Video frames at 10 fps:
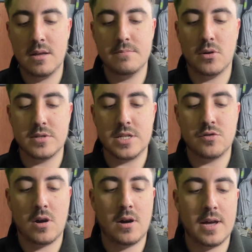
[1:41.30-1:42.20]
posi
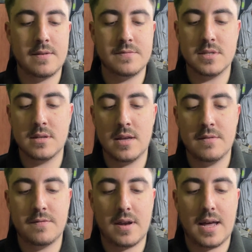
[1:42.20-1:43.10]
drives,
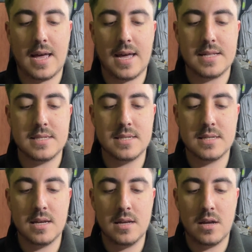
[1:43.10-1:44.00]
flatheads,
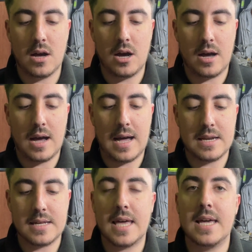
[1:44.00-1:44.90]

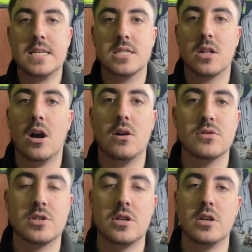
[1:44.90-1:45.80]
Allen key
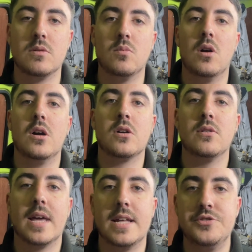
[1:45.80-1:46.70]
styles, so you can work on
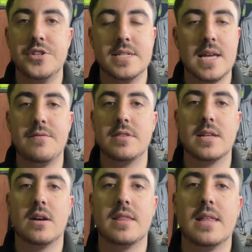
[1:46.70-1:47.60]
hinges, everything
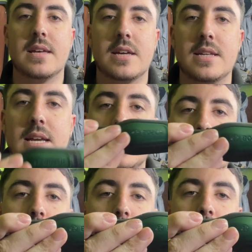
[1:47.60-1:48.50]
like that you can need
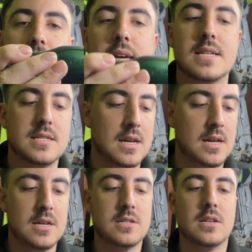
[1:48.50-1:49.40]
is all in this.
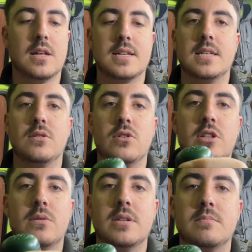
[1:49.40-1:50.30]
So like I said, all you
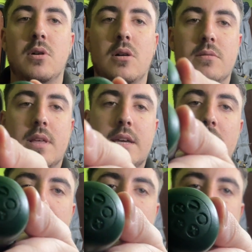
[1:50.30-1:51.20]
do is pop, there you go,
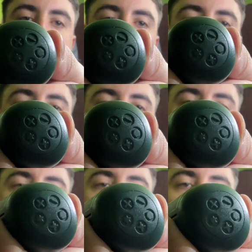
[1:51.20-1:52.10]
you can see on the end
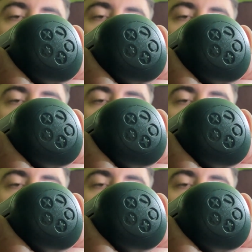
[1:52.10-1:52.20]
there,